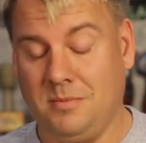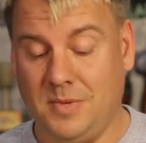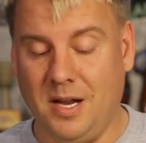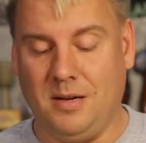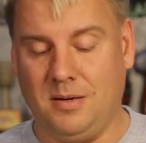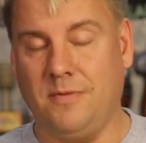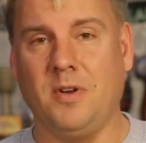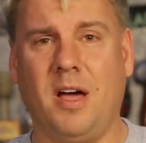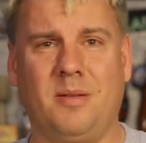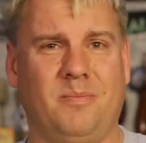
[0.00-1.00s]
Get it. If
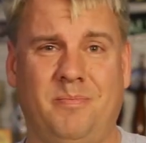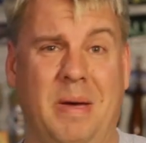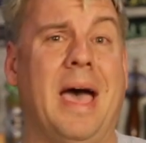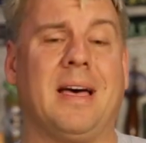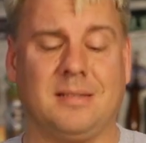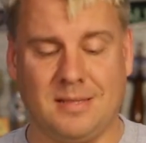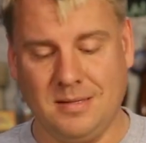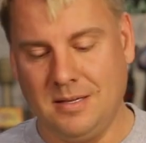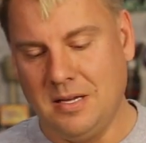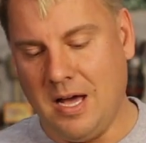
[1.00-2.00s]
not, pass.
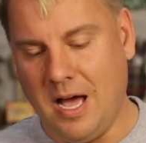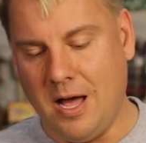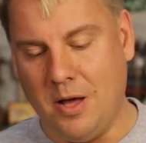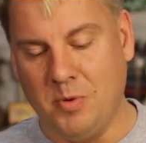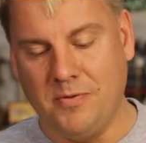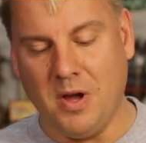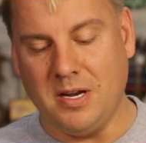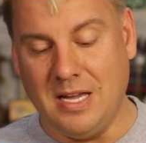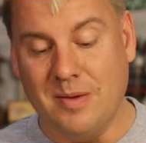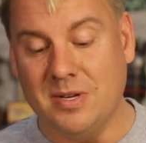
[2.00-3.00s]
Moving on
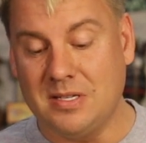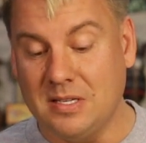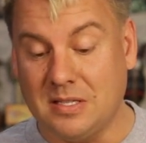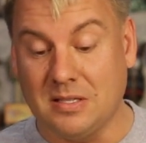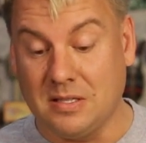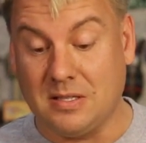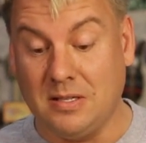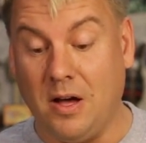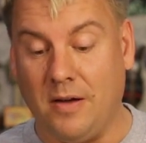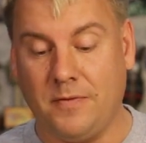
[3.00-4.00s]
to Image, this is the
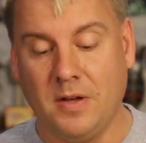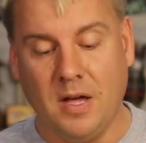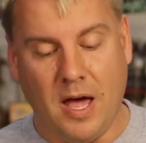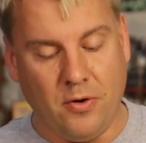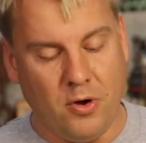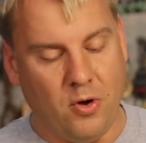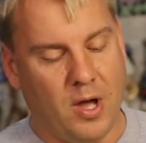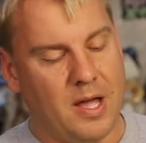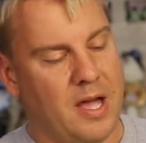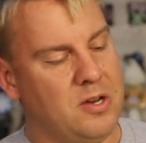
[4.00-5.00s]
stuff. I don't know,
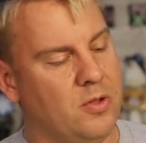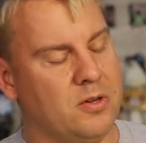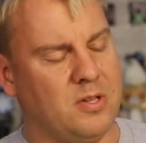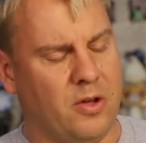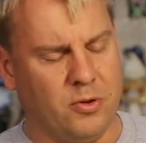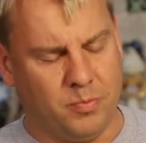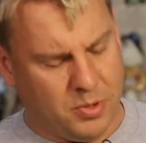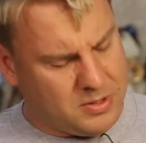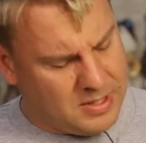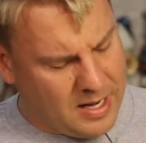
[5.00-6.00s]
I know there's other
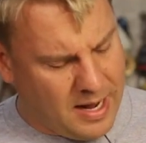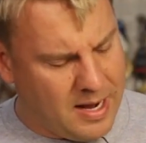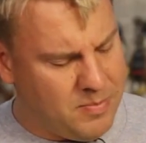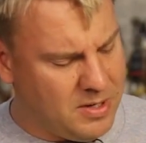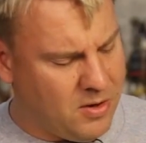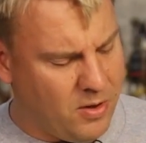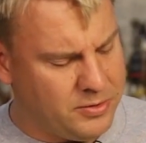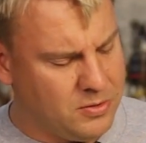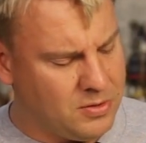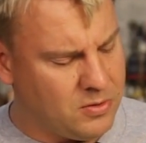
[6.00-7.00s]
books that had been
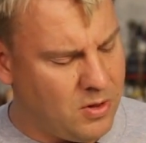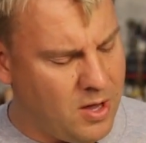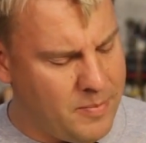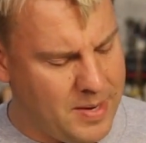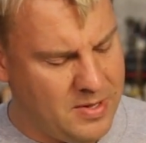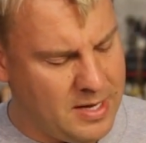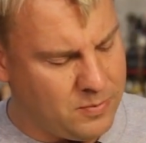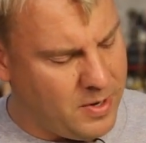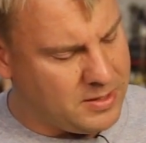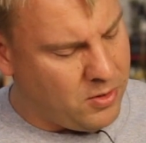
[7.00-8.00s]
called Tooth and Claw maybe.
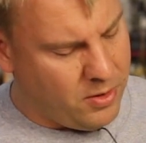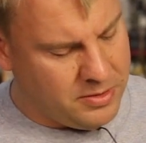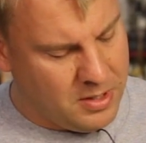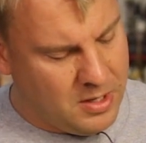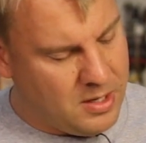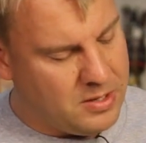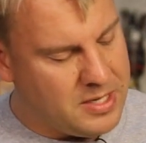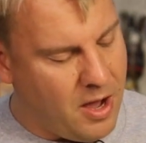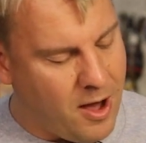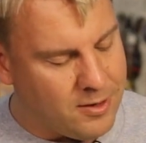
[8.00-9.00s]
That's why it's called
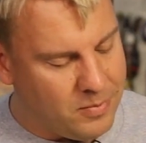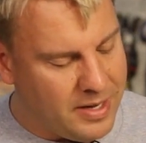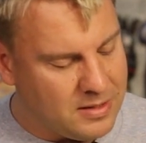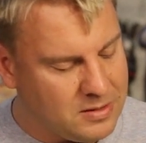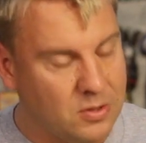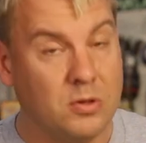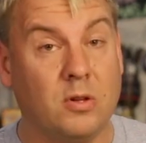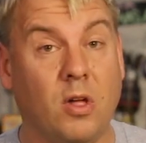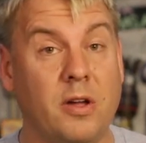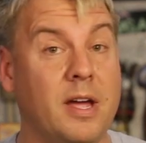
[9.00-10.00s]
The Autumn Lands Tooth
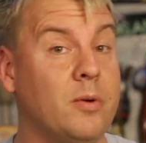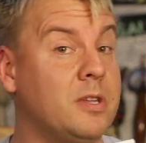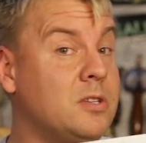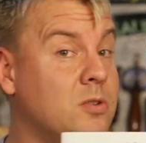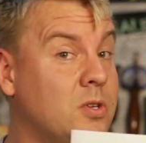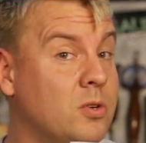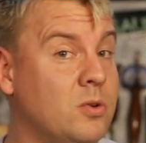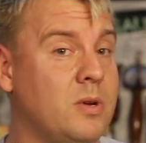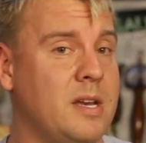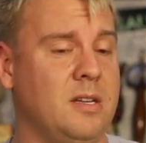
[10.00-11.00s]
and Claw now with issue
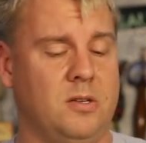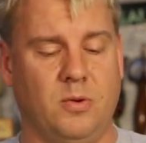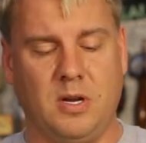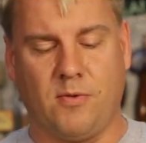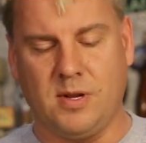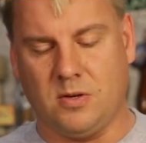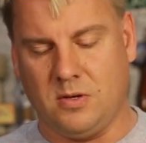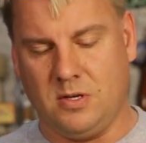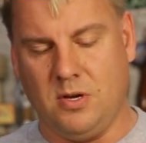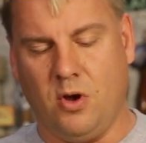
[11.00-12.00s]
2. I didn't do any
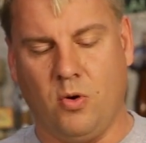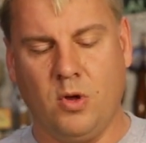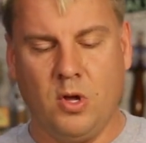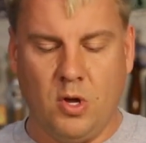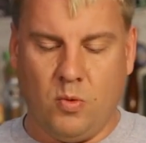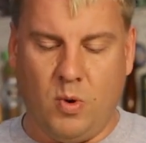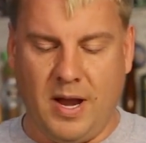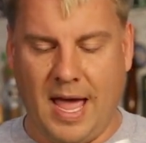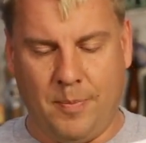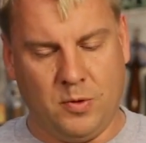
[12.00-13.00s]
research to know
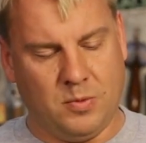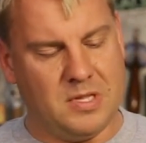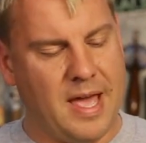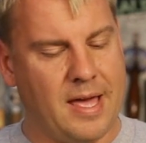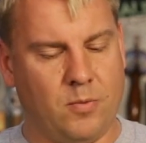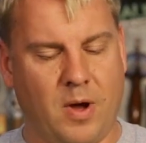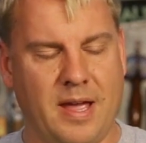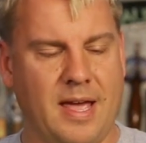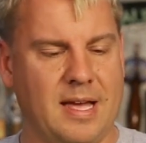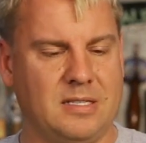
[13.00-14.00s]
what happened with that,
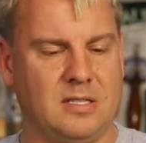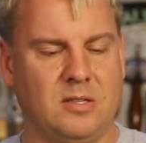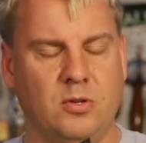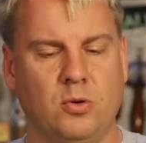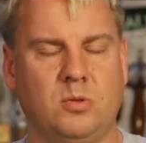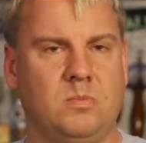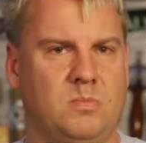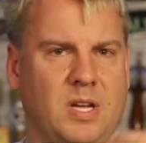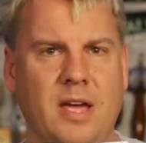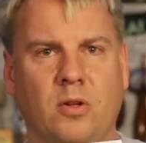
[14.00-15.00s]
why it has this new
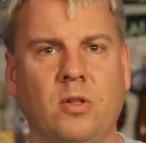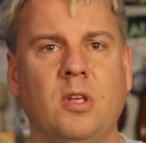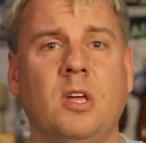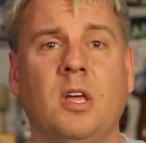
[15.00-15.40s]
title.